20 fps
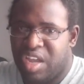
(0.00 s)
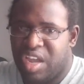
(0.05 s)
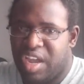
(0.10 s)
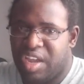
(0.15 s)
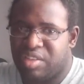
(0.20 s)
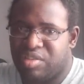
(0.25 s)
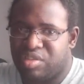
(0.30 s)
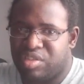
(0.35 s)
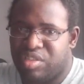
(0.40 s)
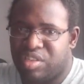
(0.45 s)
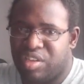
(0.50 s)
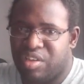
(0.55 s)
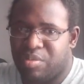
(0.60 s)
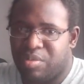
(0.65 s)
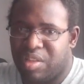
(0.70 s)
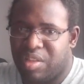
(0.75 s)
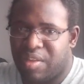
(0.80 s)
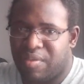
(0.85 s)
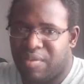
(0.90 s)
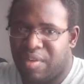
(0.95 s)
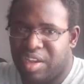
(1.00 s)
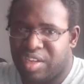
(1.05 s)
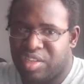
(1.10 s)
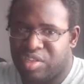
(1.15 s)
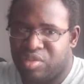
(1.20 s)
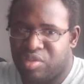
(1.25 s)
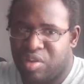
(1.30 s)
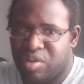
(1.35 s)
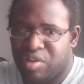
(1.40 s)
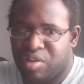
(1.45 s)
I used to see her whenever I
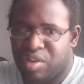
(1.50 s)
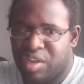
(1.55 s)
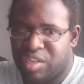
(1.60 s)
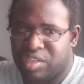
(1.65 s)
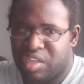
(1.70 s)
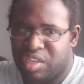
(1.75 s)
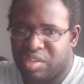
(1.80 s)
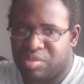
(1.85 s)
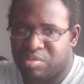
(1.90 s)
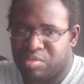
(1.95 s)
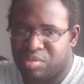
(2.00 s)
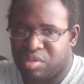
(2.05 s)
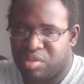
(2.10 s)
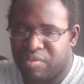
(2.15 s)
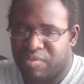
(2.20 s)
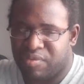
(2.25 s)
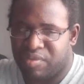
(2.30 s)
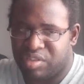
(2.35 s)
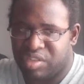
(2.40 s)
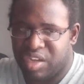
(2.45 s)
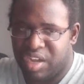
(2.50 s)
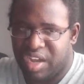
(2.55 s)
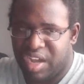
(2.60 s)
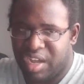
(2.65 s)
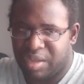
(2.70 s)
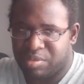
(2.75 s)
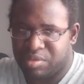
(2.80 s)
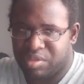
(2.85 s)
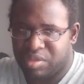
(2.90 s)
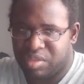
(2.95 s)
saw her as I was looking for
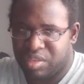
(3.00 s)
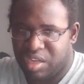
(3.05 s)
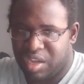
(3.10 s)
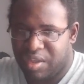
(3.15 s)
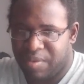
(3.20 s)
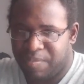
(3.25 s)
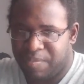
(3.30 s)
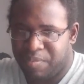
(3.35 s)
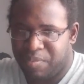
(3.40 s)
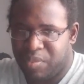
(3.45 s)
jobs. Yeah.